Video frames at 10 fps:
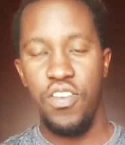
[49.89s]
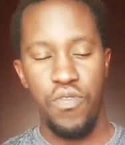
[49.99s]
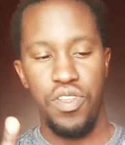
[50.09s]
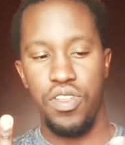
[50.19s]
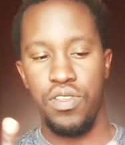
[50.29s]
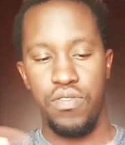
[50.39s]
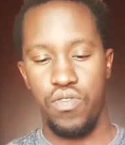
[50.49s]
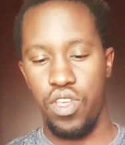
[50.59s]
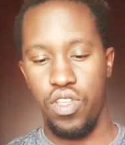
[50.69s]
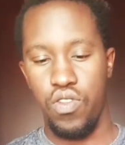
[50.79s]
Wait,
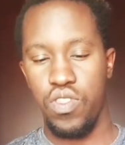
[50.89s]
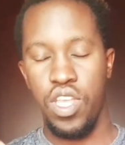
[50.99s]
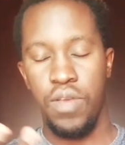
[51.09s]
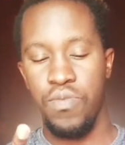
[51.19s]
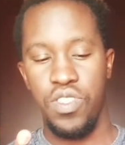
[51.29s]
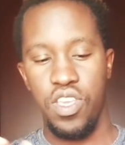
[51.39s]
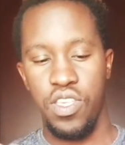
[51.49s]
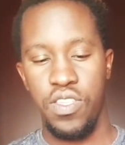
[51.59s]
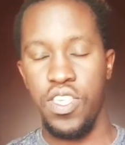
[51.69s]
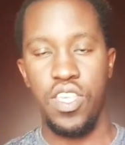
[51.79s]
okay, it looks like I'm saying
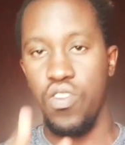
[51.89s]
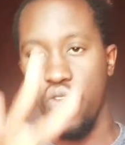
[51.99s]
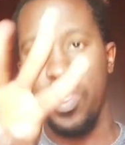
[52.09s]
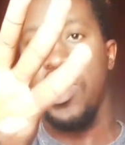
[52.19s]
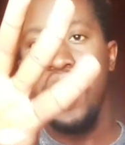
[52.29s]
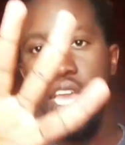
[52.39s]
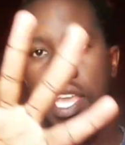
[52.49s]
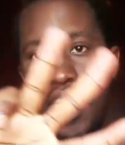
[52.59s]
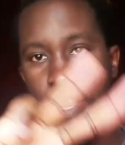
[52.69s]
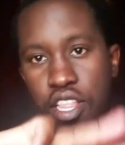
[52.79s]
6. Okay,
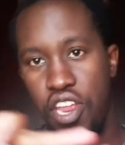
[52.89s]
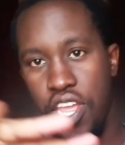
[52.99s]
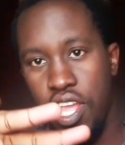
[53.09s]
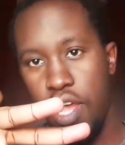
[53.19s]
yeah, 3.